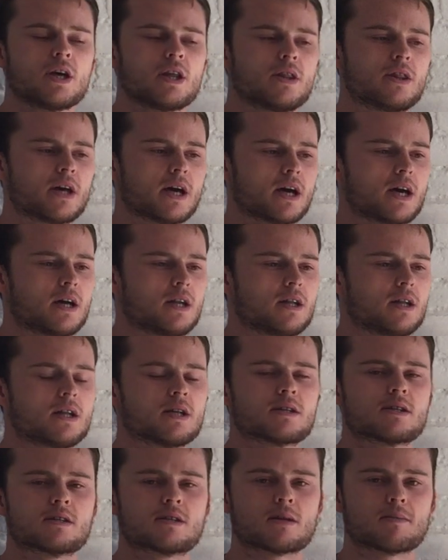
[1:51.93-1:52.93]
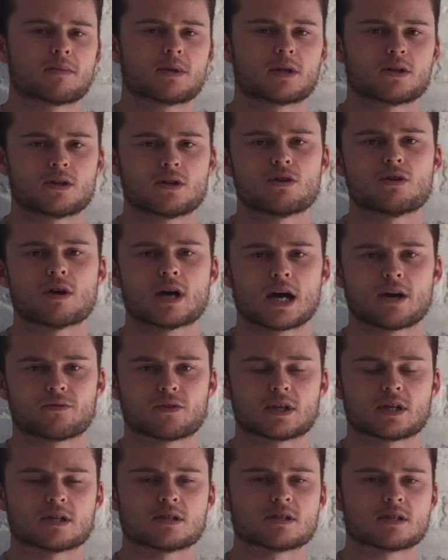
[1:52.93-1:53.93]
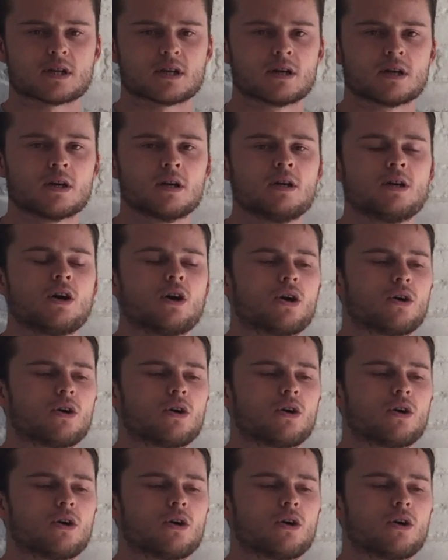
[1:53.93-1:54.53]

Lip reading: then this is something that you have to consider.